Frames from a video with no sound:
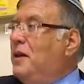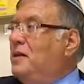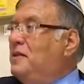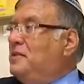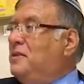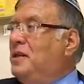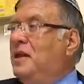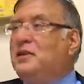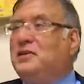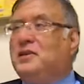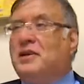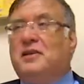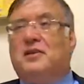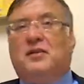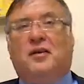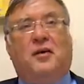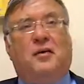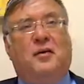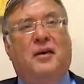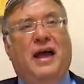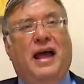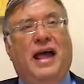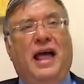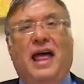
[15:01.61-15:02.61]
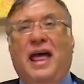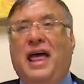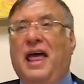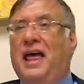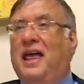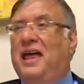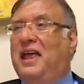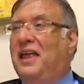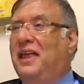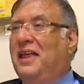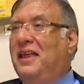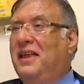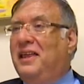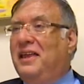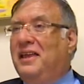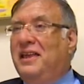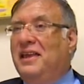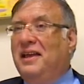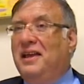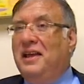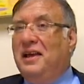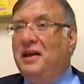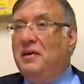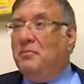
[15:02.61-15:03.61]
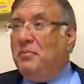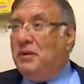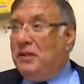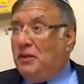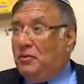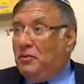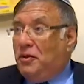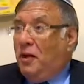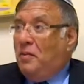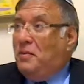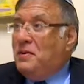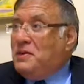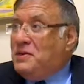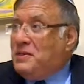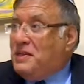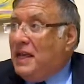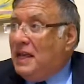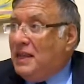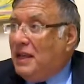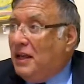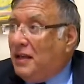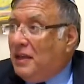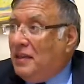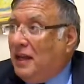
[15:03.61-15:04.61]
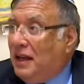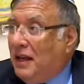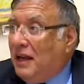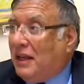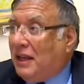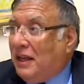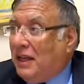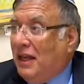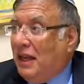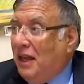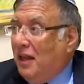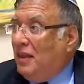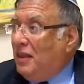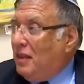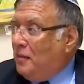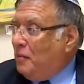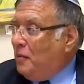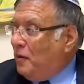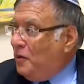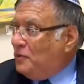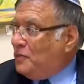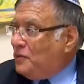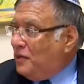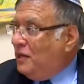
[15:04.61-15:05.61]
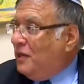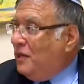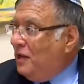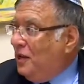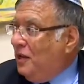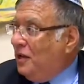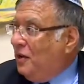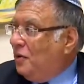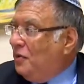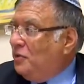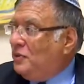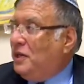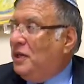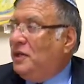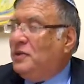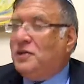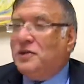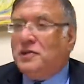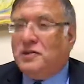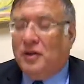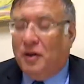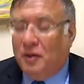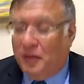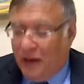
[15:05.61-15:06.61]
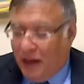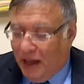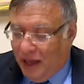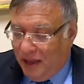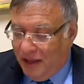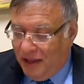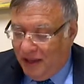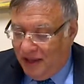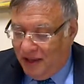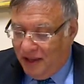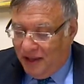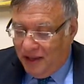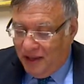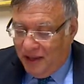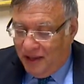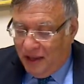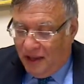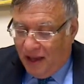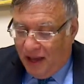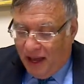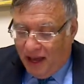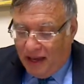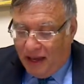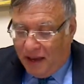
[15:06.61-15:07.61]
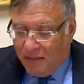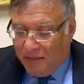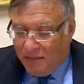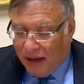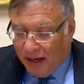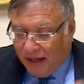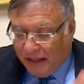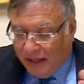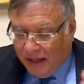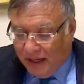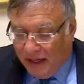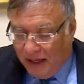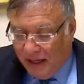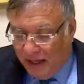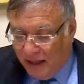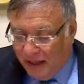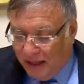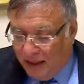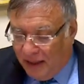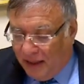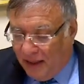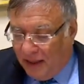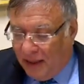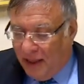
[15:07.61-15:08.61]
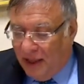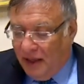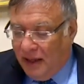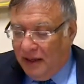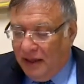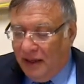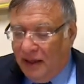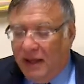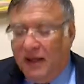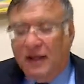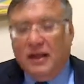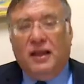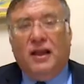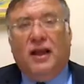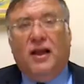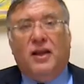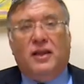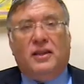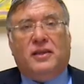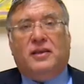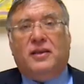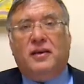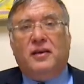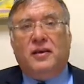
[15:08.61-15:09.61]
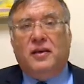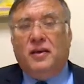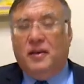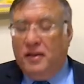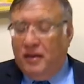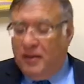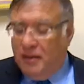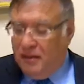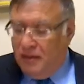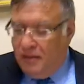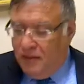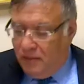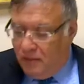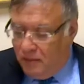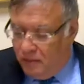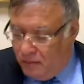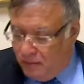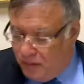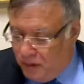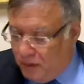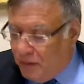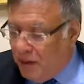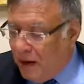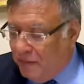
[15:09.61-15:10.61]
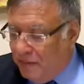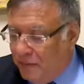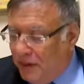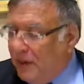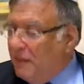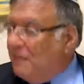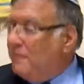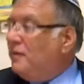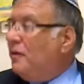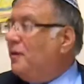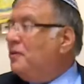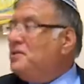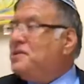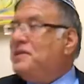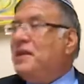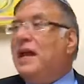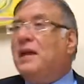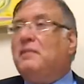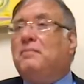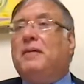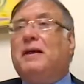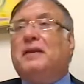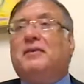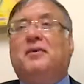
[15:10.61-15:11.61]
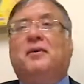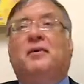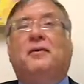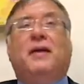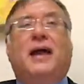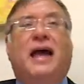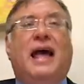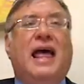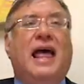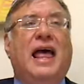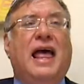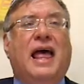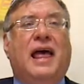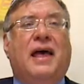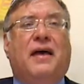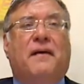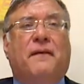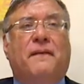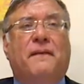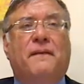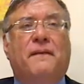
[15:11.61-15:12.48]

He's teaching Torah. But the Romans said that they're going to kill the person who teaches Torah. Hayam makil kihilot birabim v'osek b'Torah.